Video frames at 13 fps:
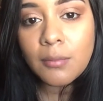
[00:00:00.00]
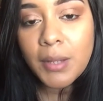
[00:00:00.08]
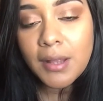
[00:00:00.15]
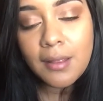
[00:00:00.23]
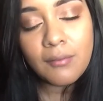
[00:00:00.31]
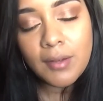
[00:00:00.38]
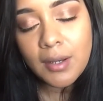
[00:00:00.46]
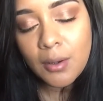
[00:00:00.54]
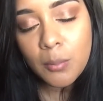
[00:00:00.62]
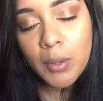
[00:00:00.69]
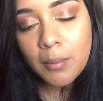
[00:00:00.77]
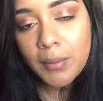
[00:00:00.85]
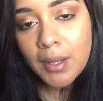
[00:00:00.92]
made that video
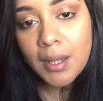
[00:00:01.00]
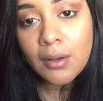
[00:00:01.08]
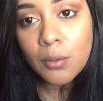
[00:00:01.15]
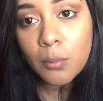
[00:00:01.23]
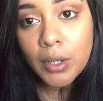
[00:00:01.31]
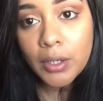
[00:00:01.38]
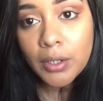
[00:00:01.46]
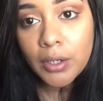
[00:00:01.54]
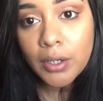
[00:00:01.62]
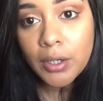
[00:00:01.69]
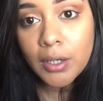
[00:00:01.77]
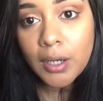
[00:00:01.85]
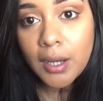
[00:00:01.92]
about my ankle
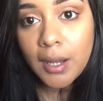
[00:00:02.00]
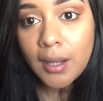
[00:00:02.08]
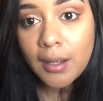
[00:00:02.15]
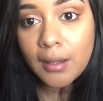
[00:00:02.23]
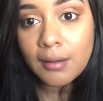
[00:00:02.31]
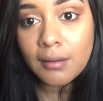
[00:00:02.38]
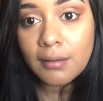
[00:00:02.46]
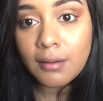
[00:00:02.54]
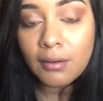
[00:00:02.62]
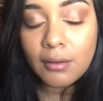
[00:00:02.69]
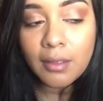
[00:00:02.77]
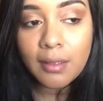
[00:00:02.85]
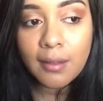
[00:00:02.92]
monitor and
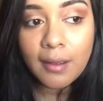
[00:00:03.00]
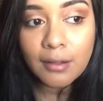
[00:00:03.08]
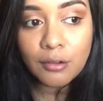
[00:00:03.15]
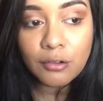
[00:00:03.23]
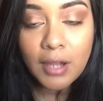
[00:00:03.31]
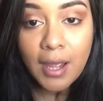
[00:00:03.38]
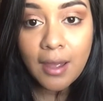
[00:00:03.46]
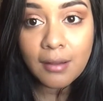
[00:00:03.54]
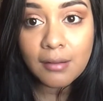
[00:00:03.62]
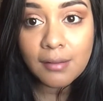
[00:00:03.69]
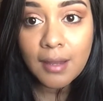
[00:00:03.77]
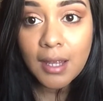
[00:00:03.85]
all of that jazz,